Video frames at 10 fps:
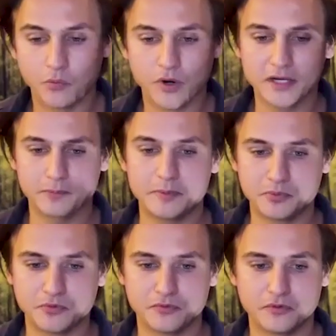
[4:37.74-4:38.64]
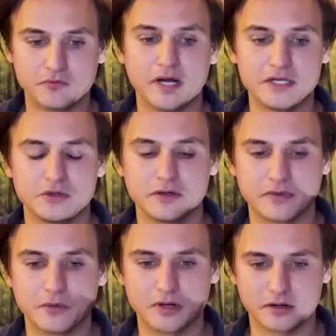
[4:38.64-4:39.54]
where can people find you
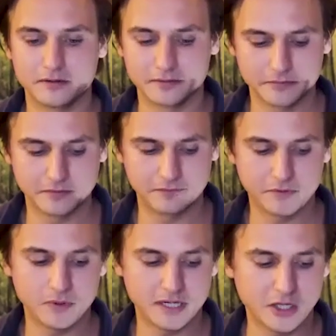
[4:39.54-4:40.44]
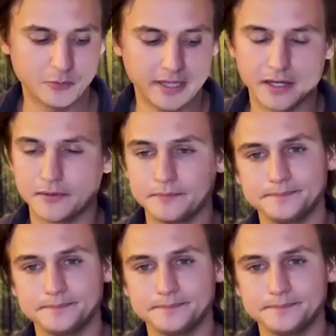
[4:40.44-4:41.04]
if they want to if they want to help out?